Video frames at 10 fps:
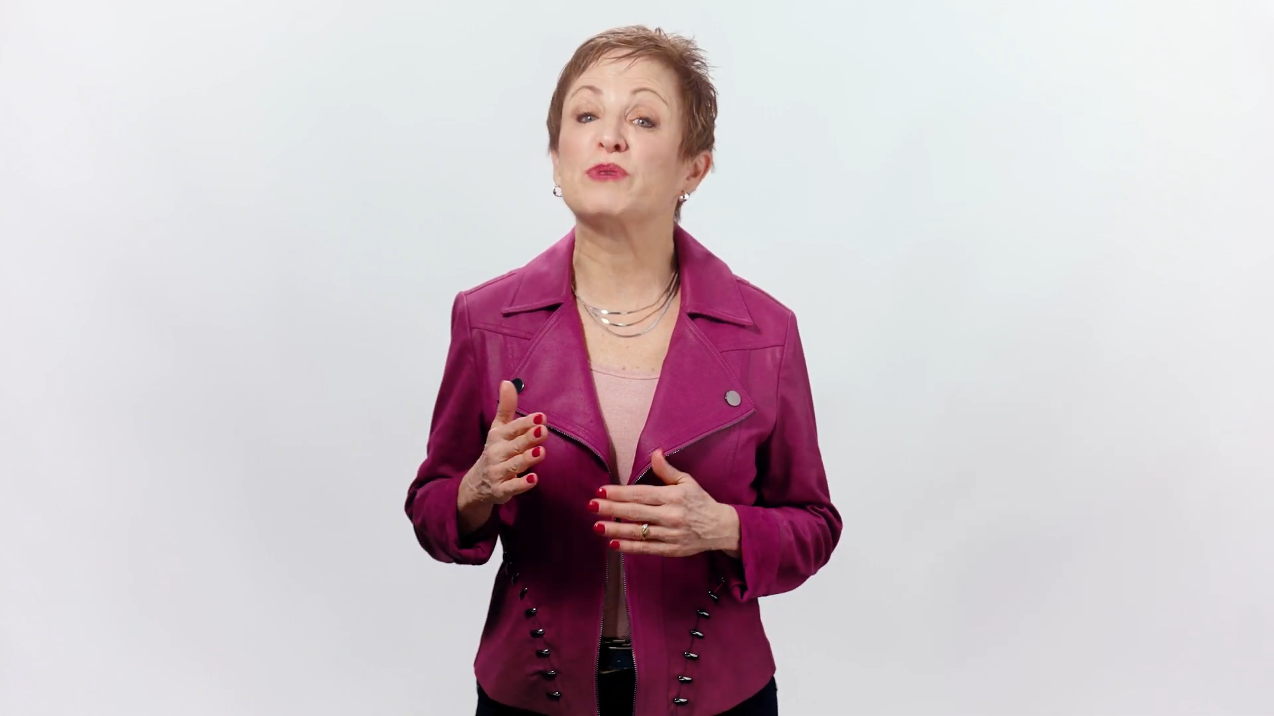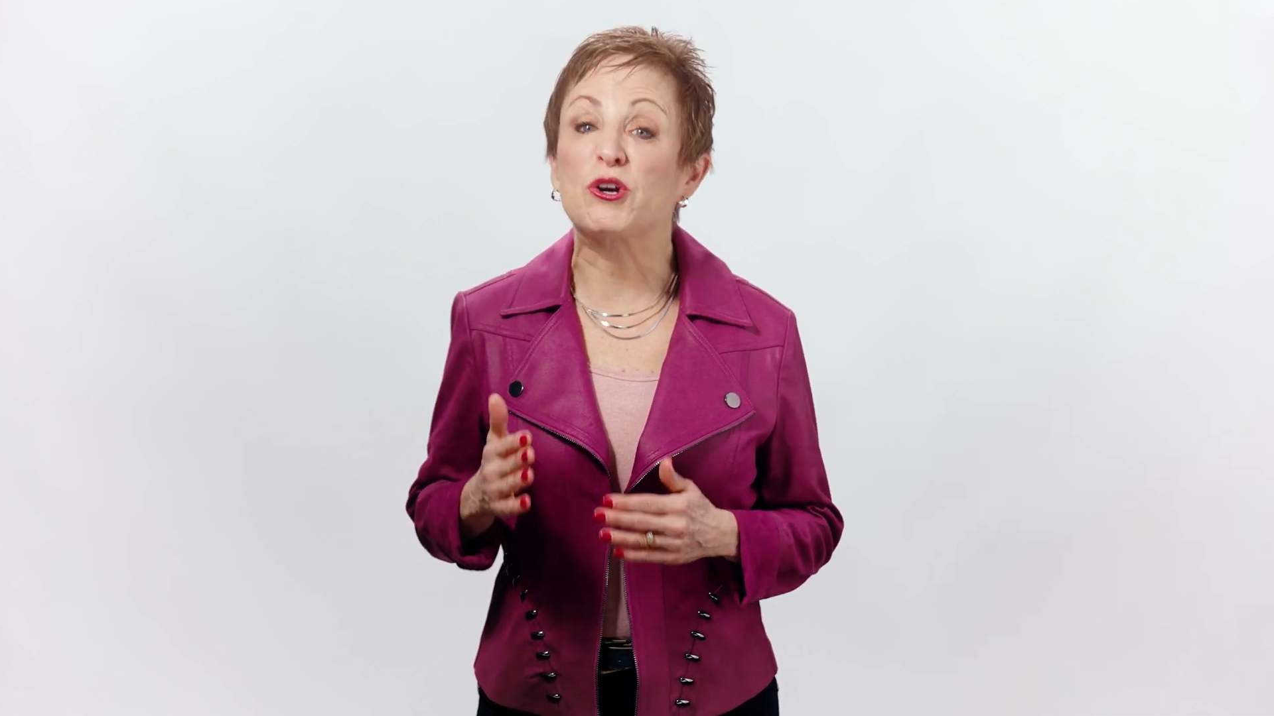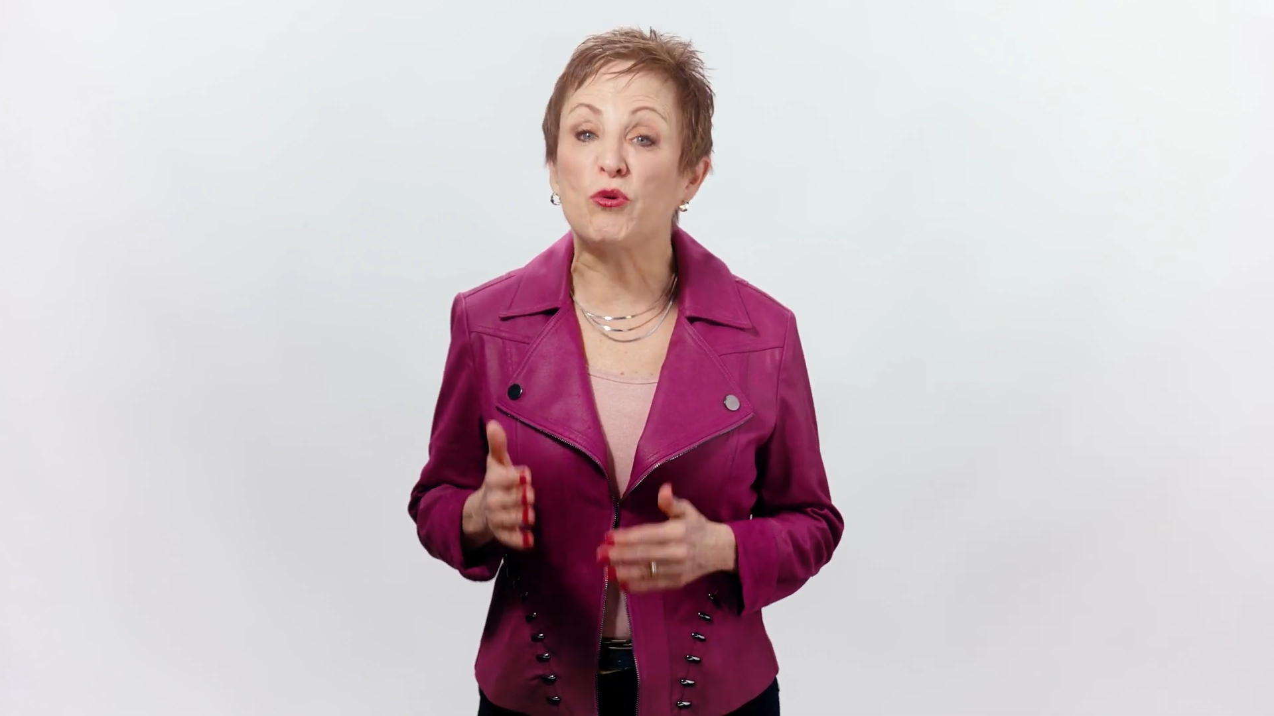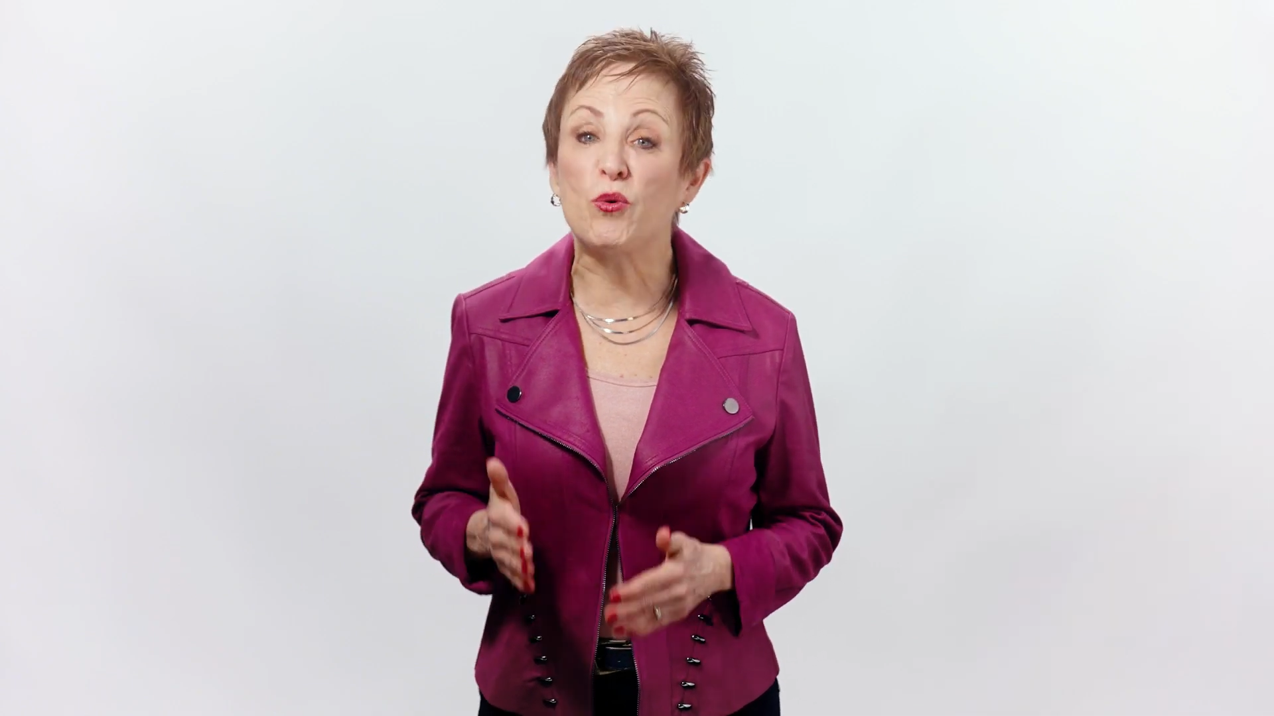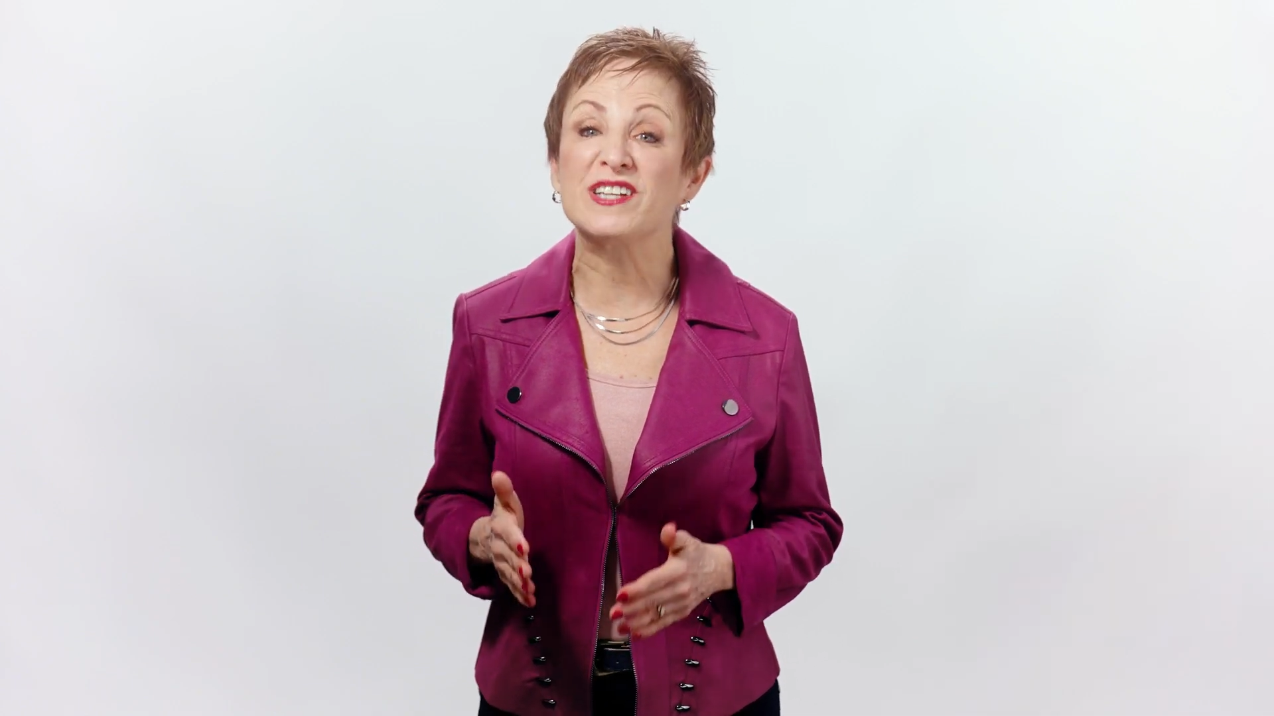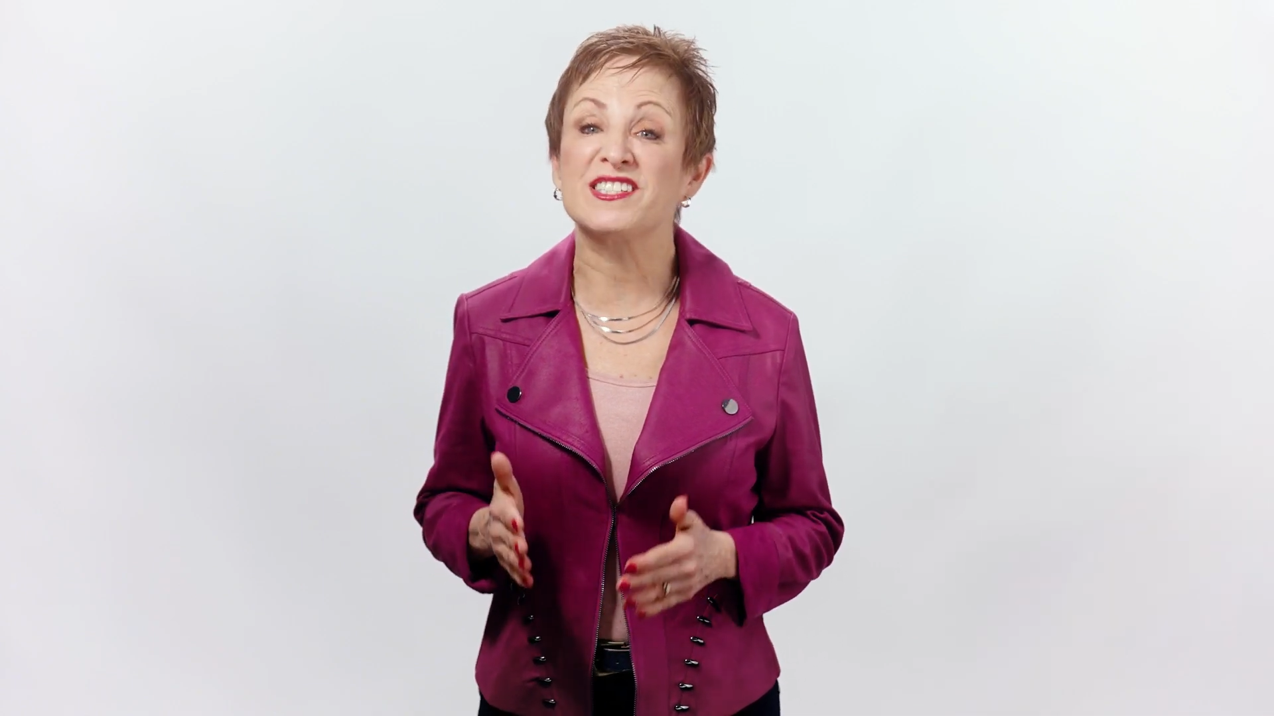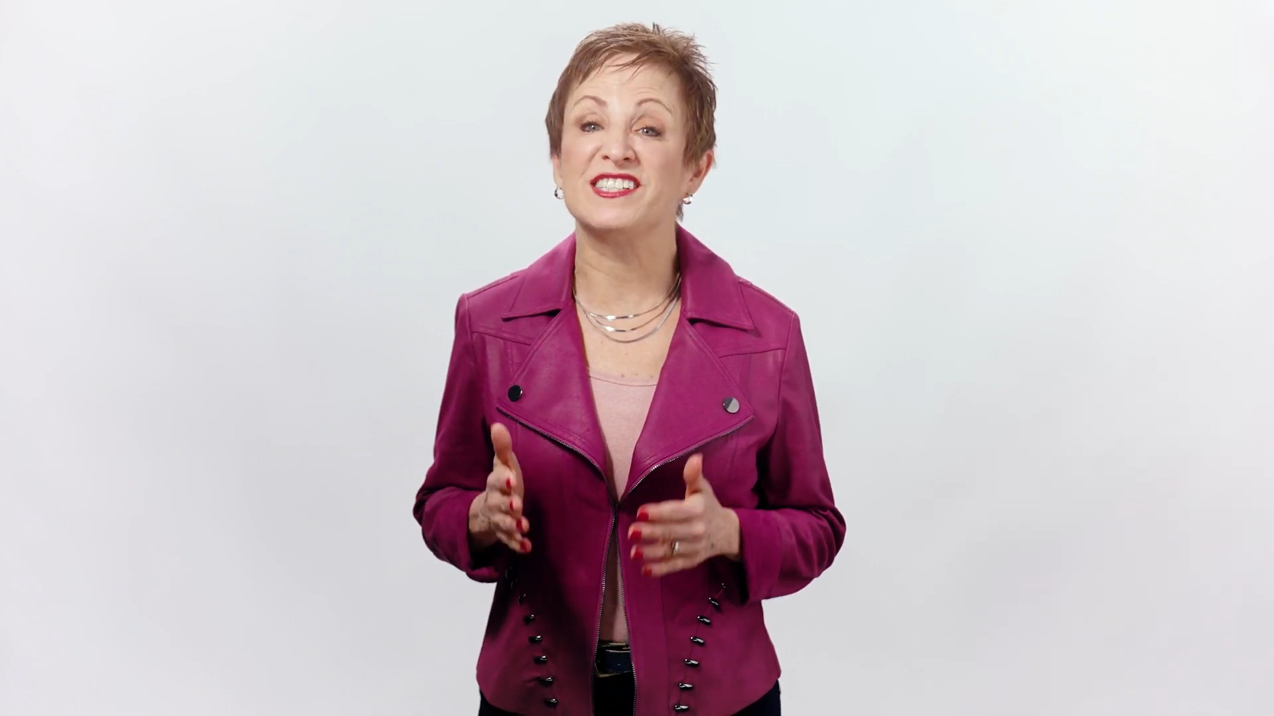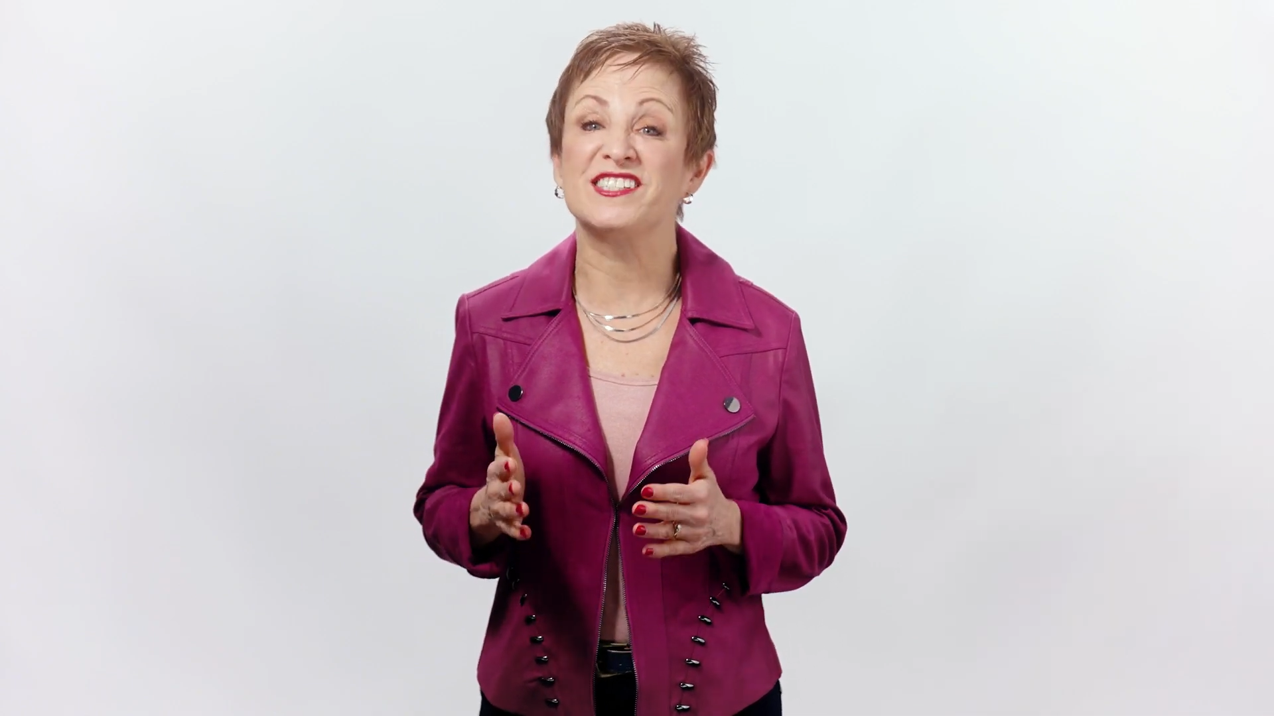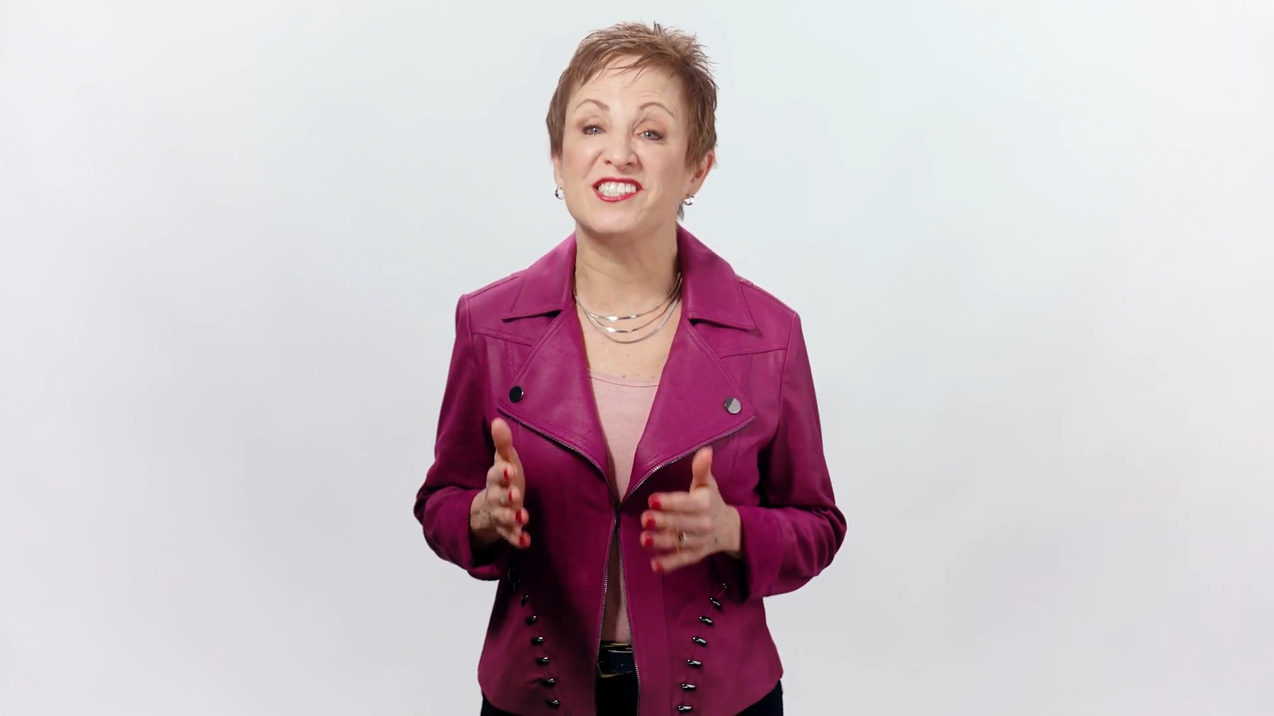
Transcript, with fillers: requested